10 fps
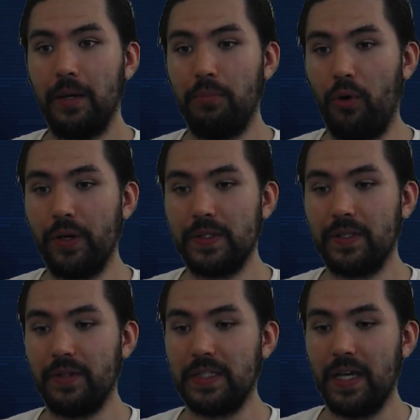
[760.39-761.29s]
points
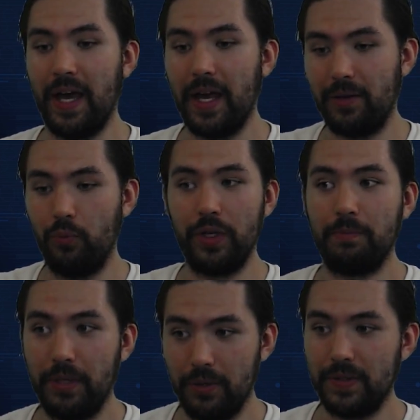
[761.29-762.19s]
of attack with
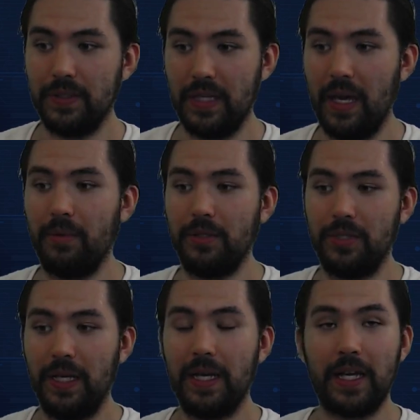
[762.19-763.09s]
piercing damage
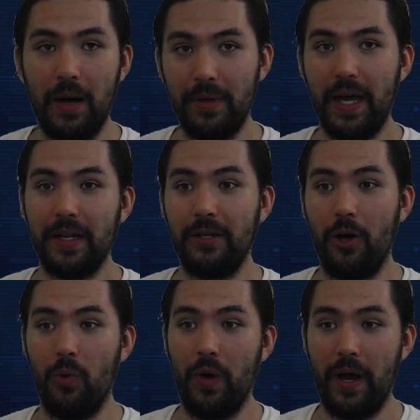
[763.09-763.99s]
coming out of
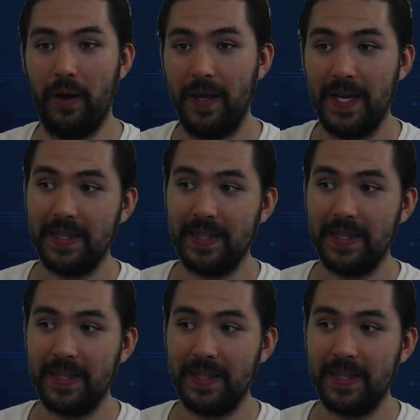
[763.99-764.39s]
nowhere.